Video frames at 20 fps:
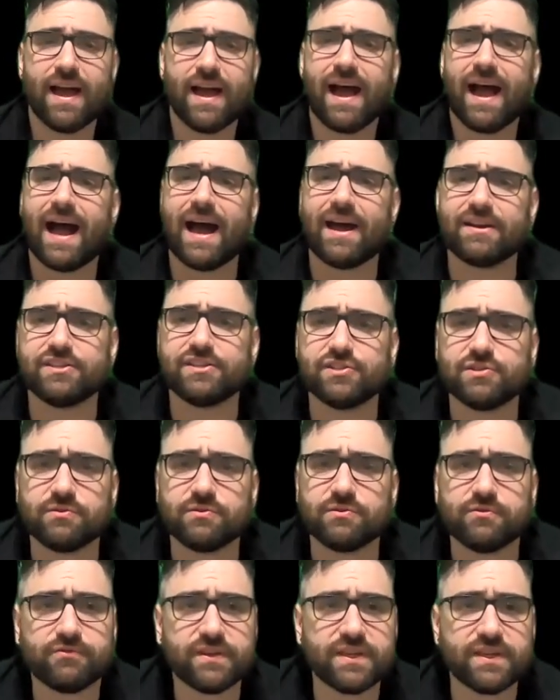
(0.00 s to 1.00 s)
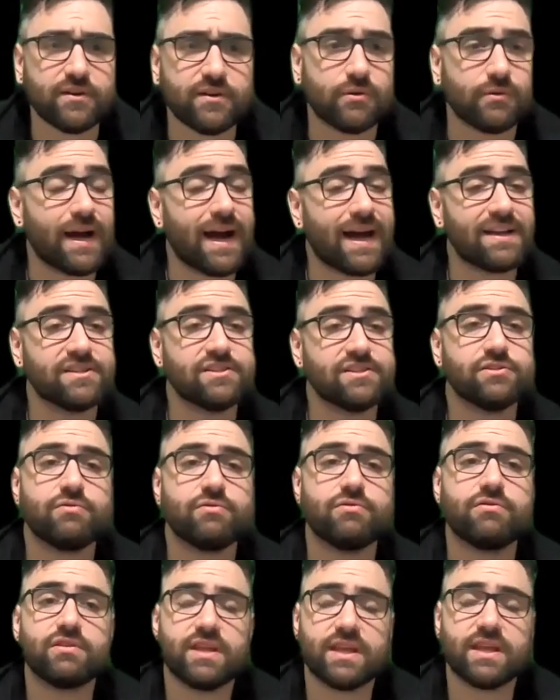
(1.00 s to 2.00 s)
How did you feel? How did you
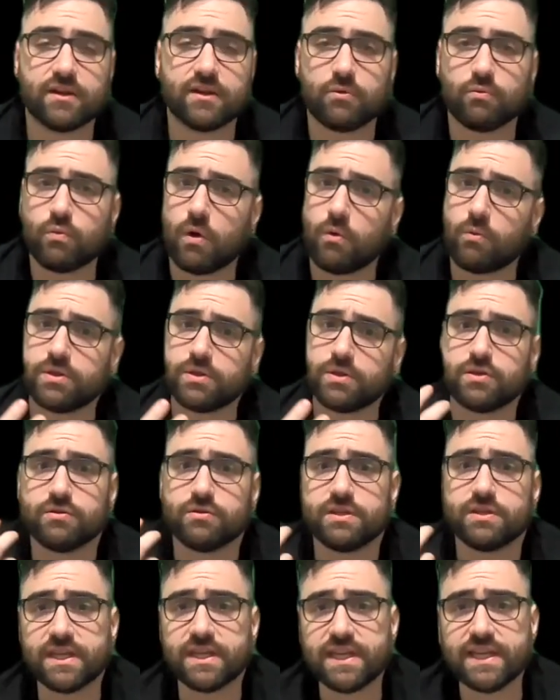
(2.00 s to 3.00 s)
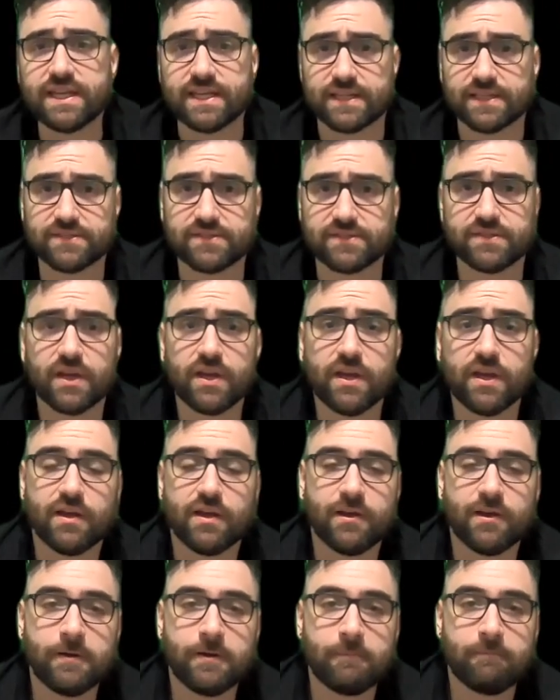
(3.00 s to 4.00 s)
think? What were your needs?
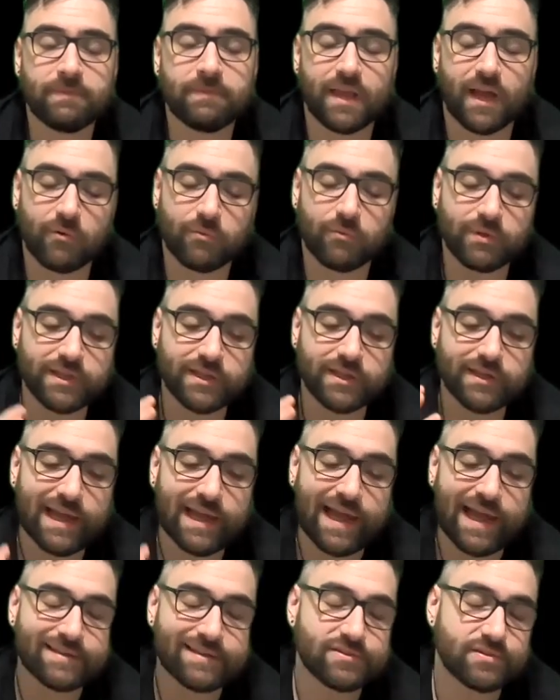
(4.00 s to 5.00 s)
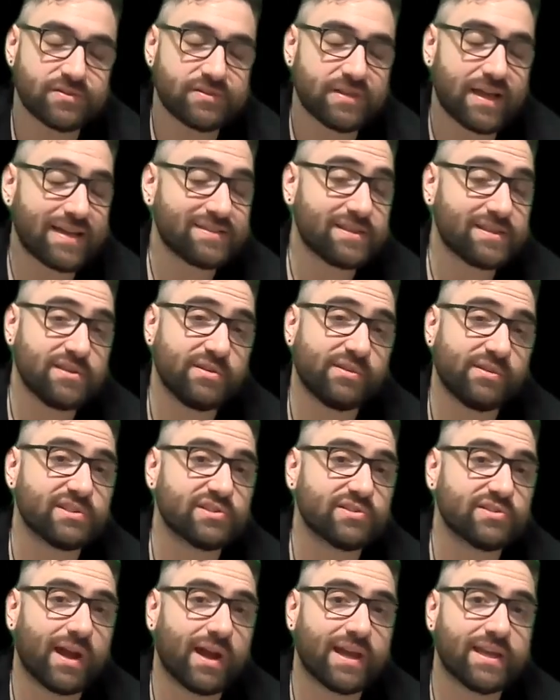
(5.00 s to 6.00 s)
A really good exercise that you can
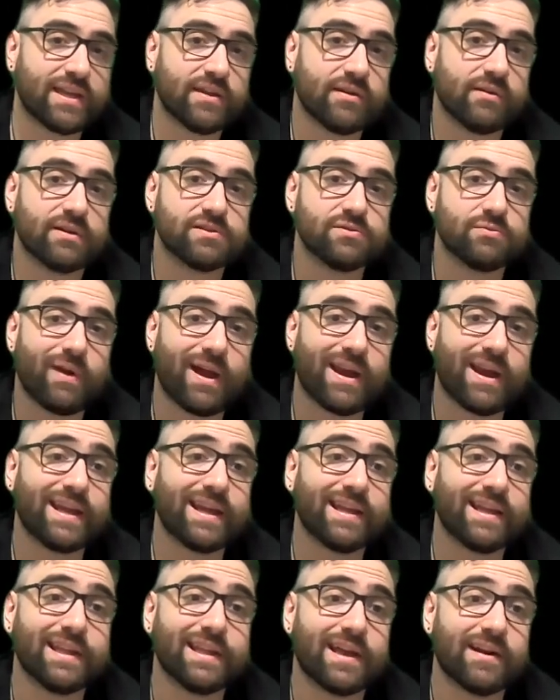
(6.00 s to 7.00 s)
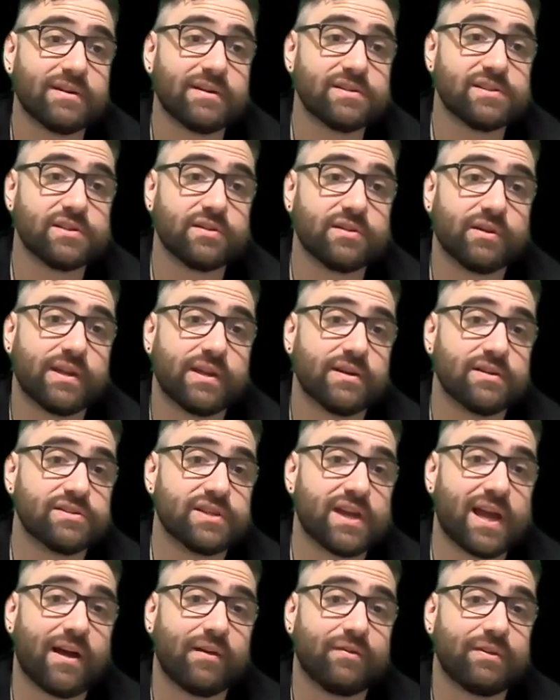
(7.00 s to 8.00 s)
try here is writing a letter to your inner
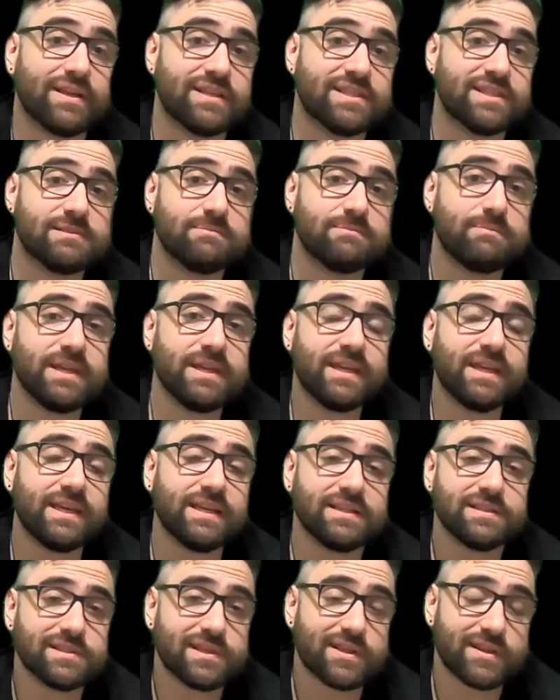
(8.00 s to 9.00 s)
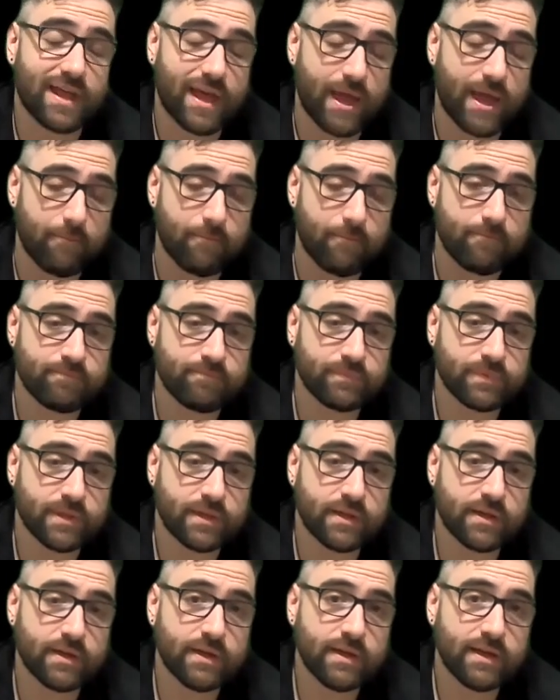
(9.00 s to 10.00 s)
child and speaking to them
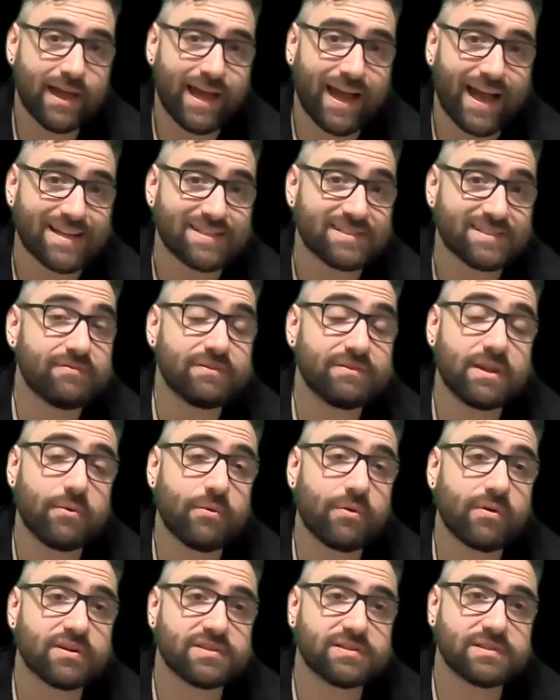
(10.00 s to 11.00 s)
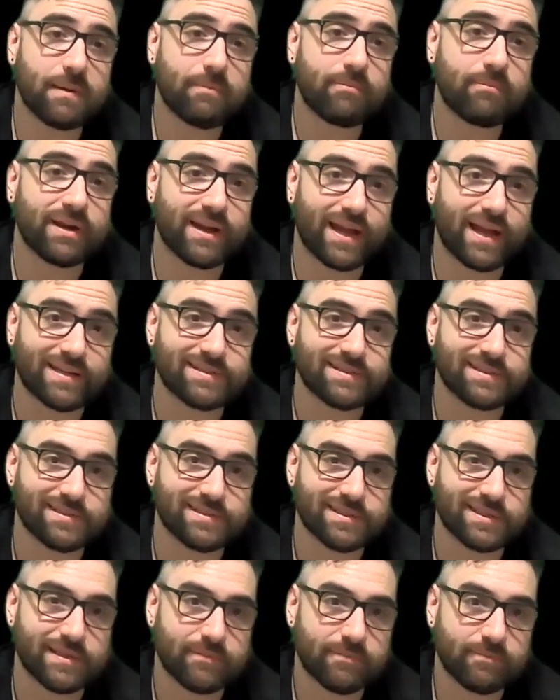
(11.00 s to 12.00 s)
as if they were a separate
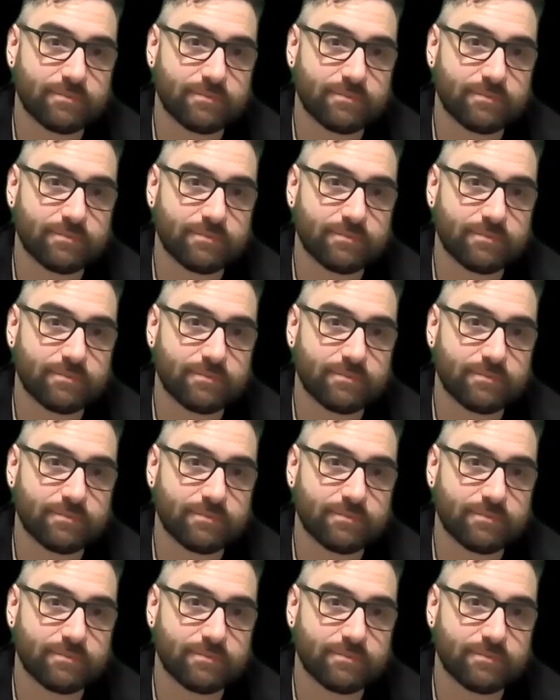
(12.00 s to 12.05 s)
entity.